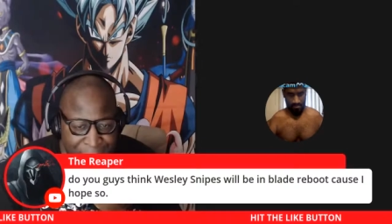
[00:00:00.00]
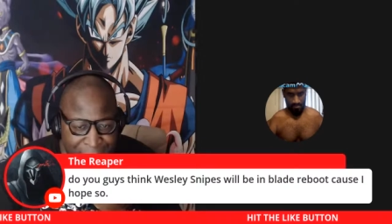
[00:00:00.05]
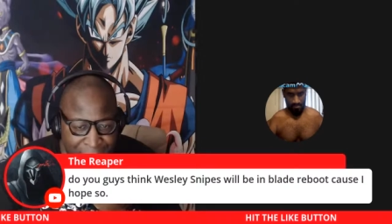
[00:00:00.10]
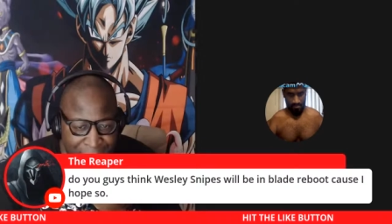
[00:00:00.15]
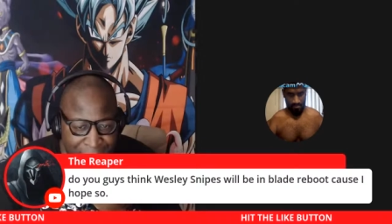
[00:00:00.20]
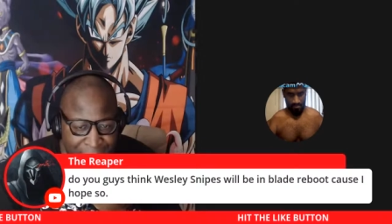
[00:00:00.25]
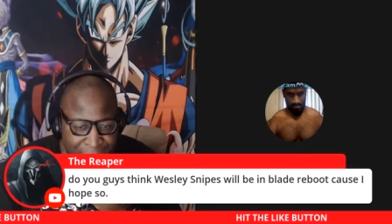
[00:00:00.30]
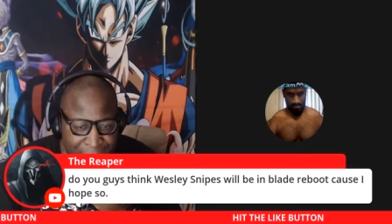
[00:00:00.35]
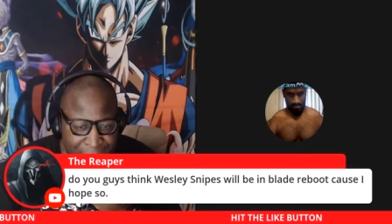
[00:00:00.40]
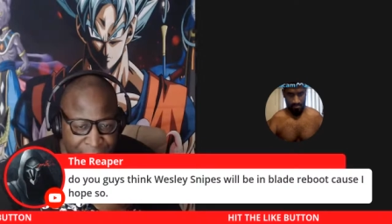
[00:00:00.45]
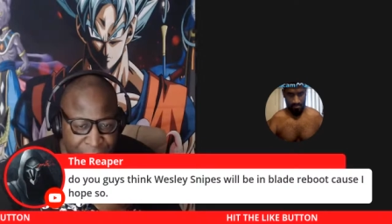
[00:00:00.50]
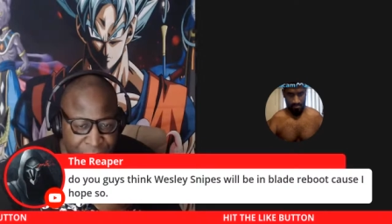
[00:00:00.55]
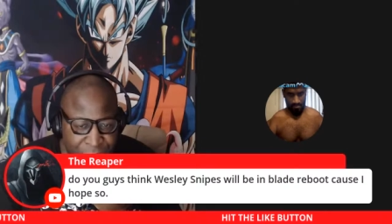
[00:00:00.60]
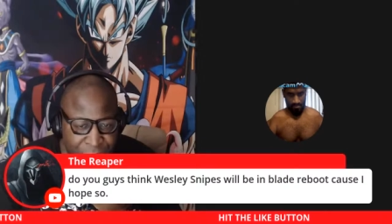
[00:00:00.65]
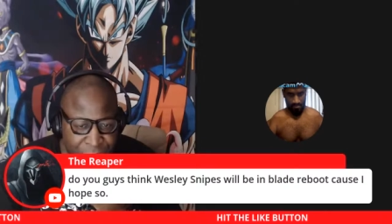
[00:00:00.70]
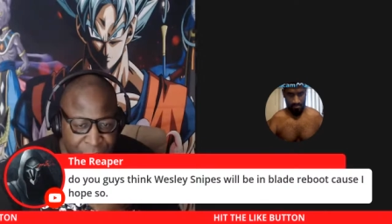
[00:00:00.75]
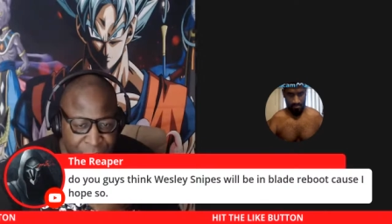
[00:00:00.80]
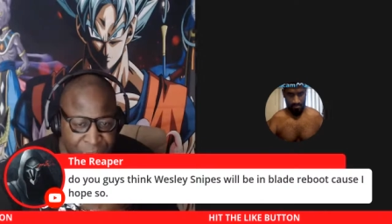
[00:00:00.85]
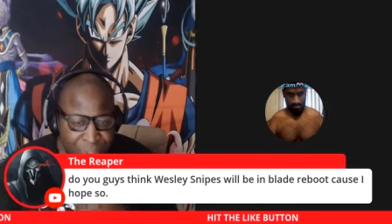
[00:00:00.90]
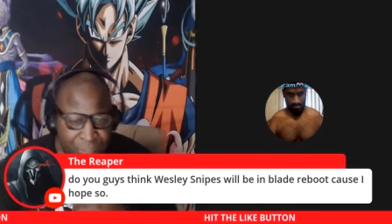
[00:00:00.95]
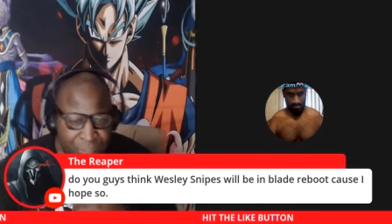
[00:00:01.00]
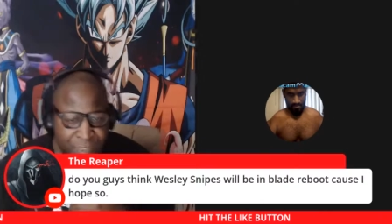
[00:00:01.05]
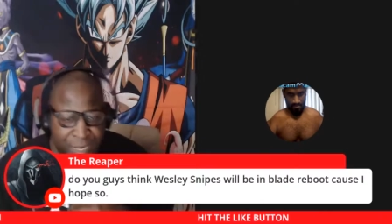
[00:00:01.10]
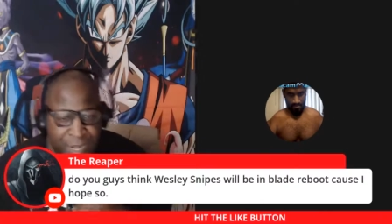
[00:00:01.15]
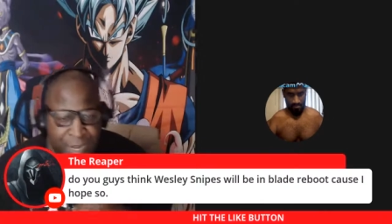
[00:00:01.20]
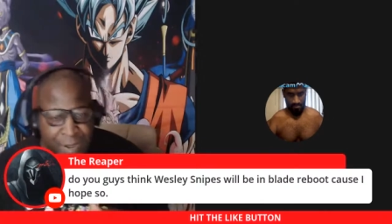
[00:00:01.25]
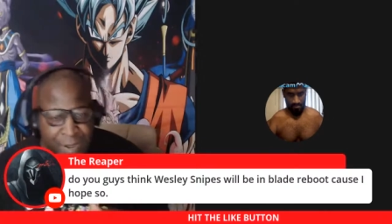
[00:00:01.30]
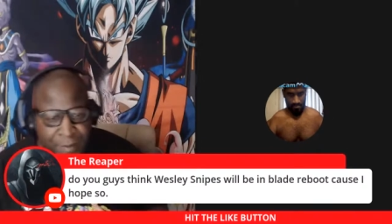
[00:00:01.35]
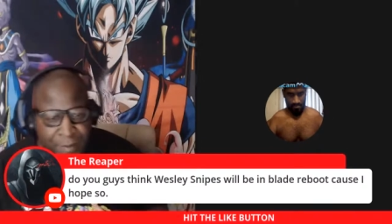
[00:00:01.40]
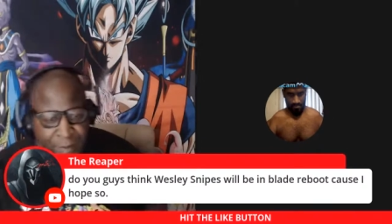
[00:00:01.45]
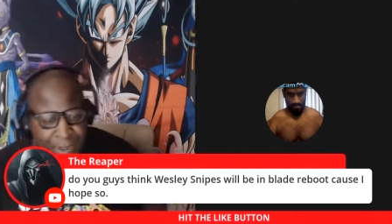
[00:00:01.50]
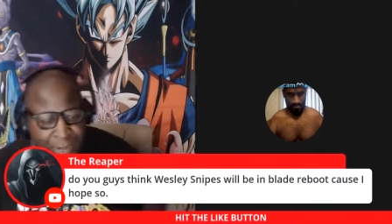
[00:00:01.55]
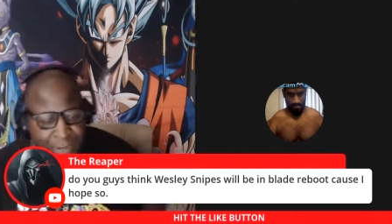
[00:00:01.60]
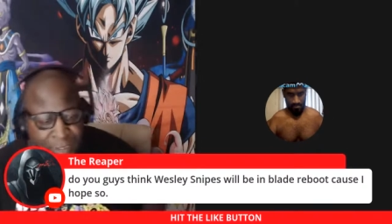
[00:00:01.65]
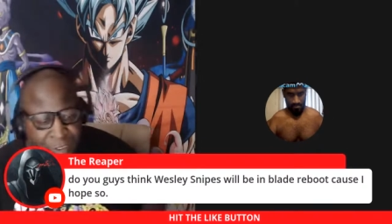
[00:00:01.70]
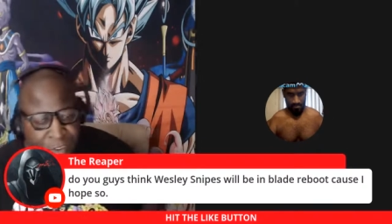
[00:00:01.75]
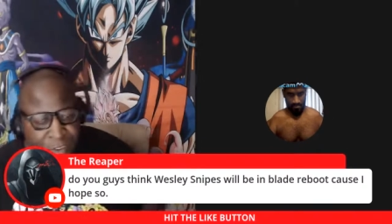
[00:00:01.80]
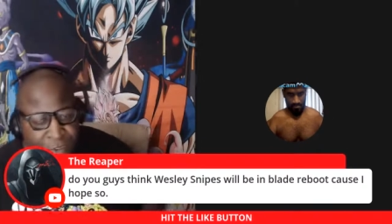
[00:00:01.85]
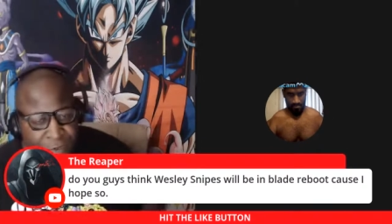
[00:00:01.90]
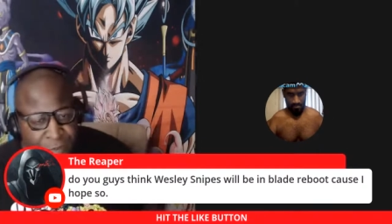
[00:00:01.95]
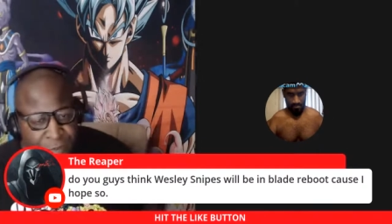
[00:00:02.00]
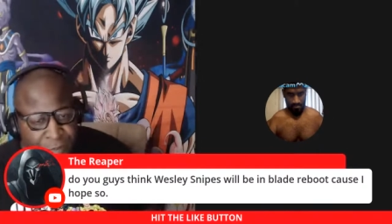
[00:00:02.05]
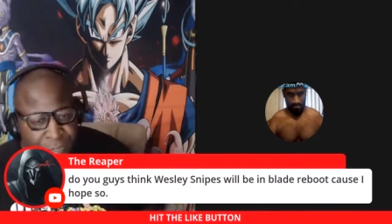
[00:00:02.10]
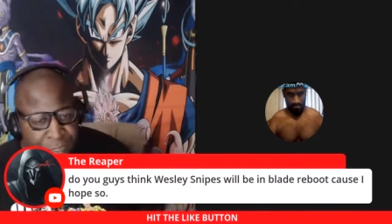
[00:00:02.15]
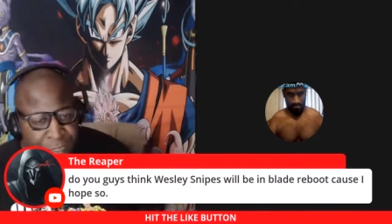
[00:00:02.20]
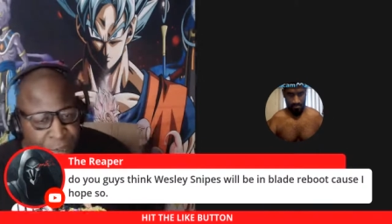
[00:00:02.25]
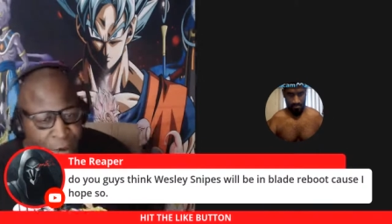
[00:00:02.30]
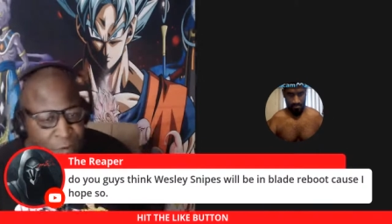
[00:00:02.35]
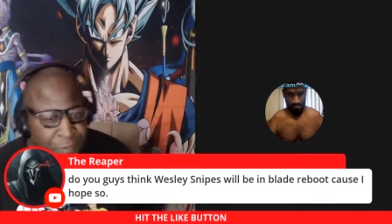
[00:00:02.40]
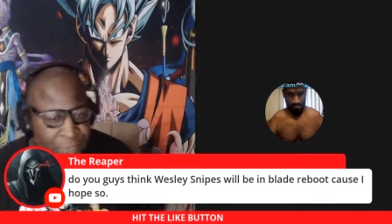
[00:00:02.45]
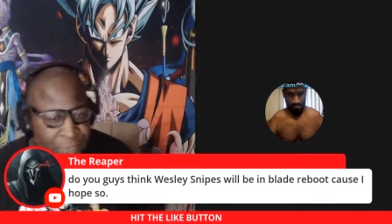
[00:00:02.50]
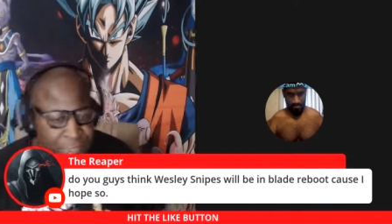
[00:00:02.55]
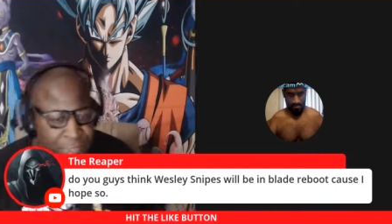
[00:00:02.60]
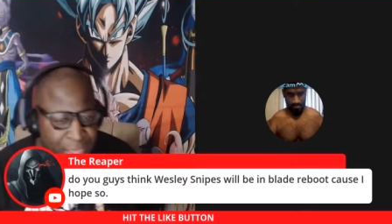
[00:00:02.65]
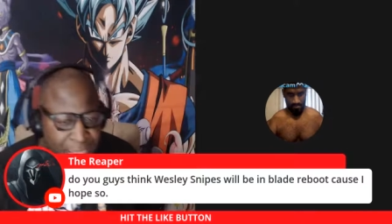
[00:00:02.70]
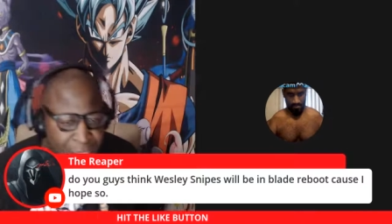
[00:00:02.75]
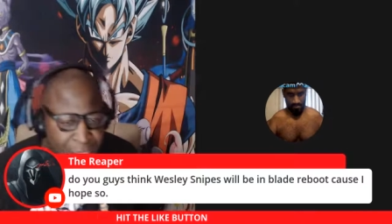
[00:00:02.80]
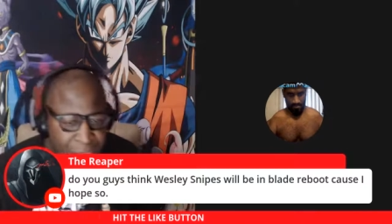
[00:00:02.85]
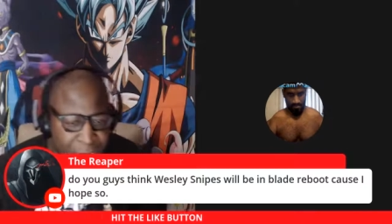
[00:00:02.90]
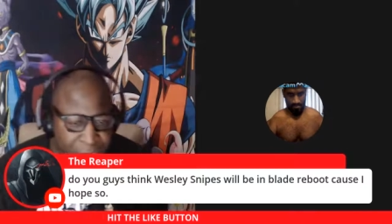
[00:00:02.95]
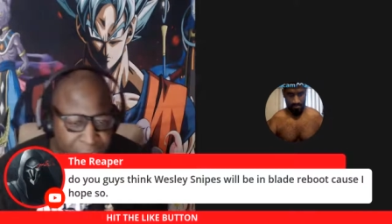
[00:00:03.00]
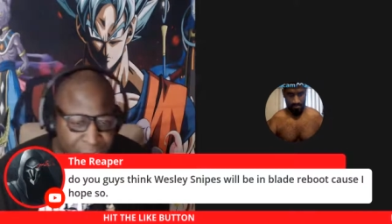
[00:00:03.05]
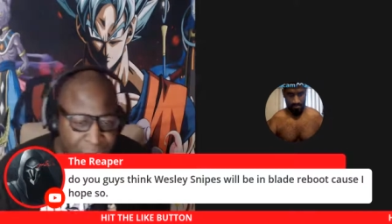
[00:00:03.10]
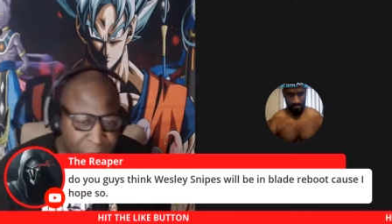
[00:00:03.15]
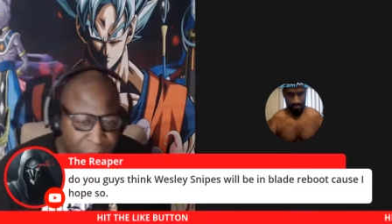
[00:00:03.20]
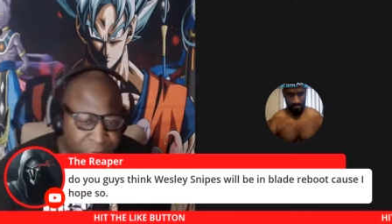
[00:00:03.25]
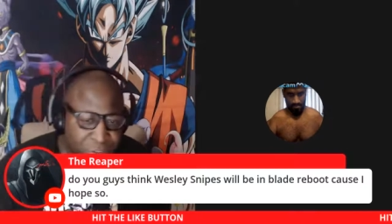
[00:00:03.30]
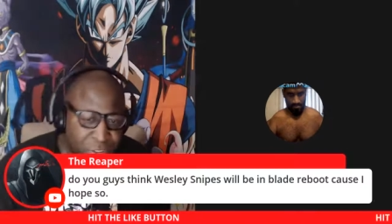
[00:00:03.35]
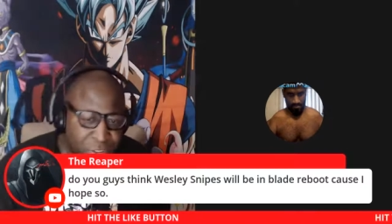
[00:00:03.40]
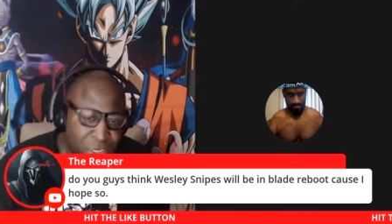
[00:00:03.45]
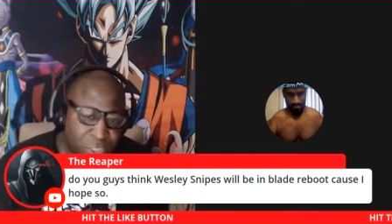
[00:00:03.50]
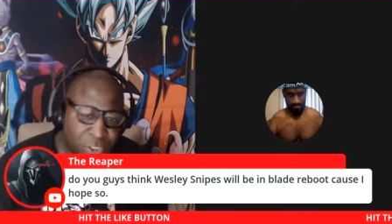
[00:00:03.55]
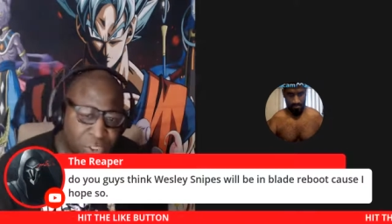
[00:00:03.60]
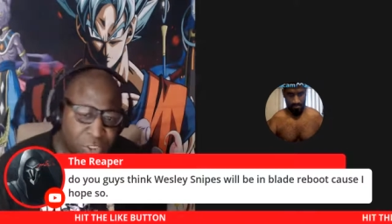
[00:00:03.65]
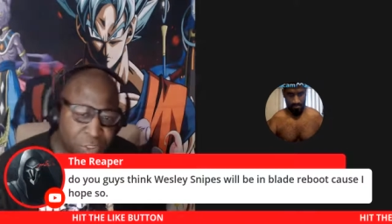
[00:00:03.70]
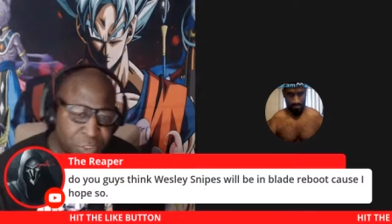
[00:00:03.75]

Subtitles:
Eastern Standard Time, I do what they call the Chaotic Conversation.